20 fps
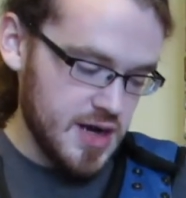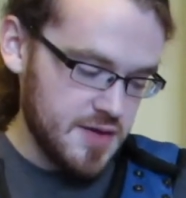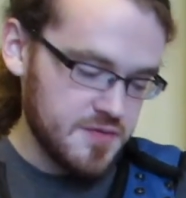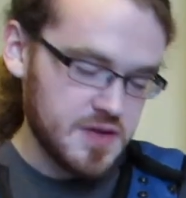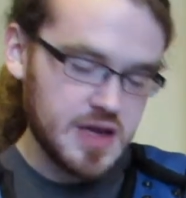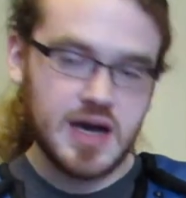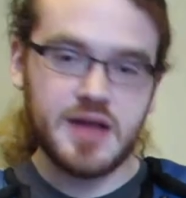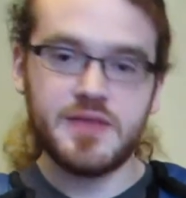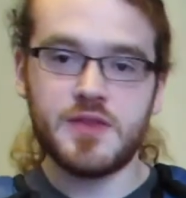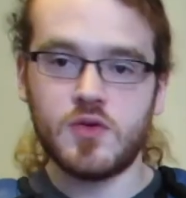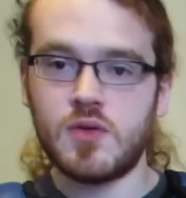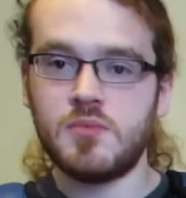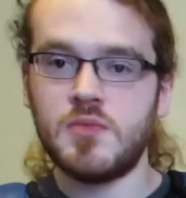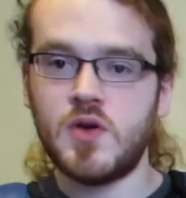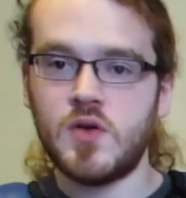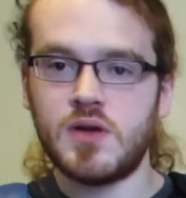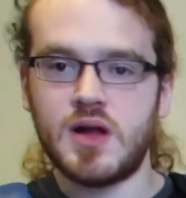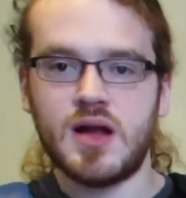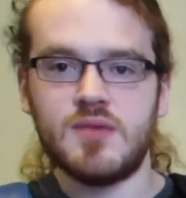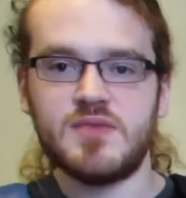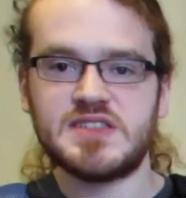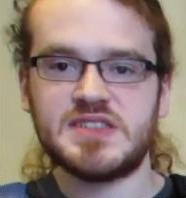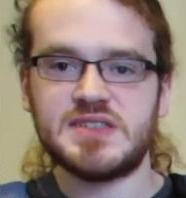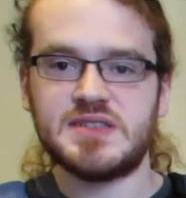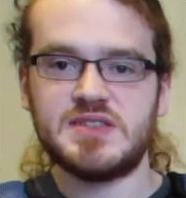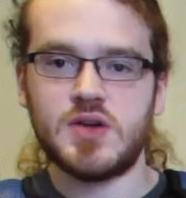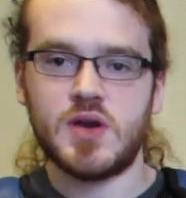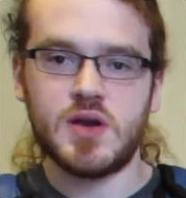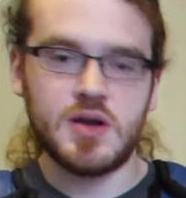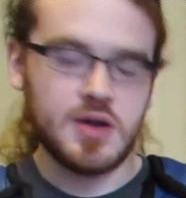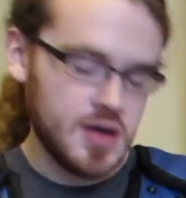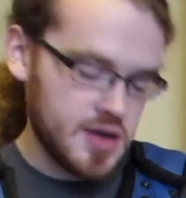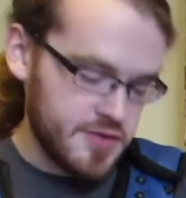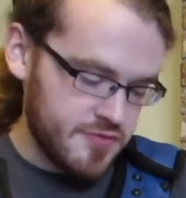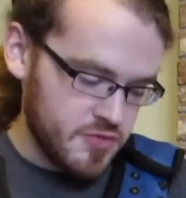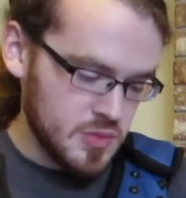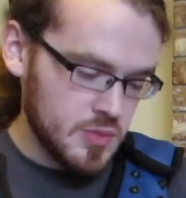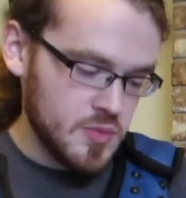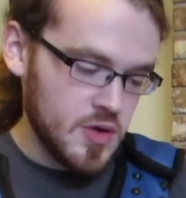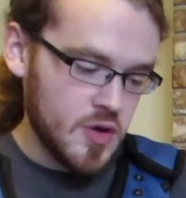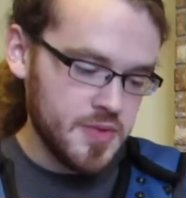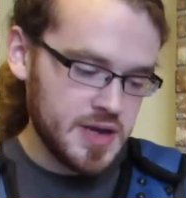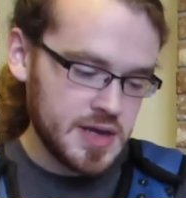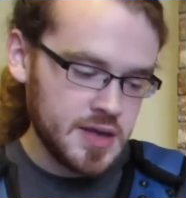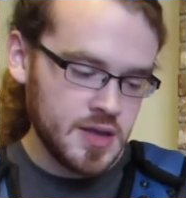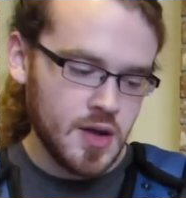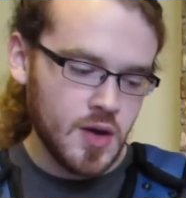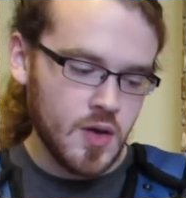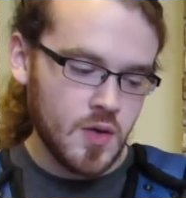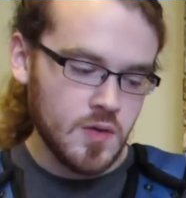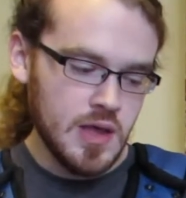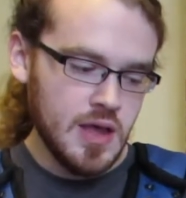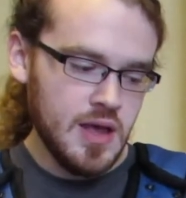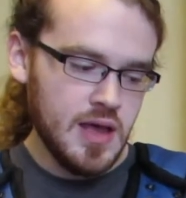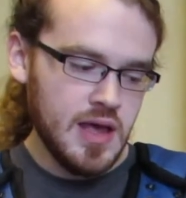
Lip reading: I've got the remote obviously turned on from a moment ago.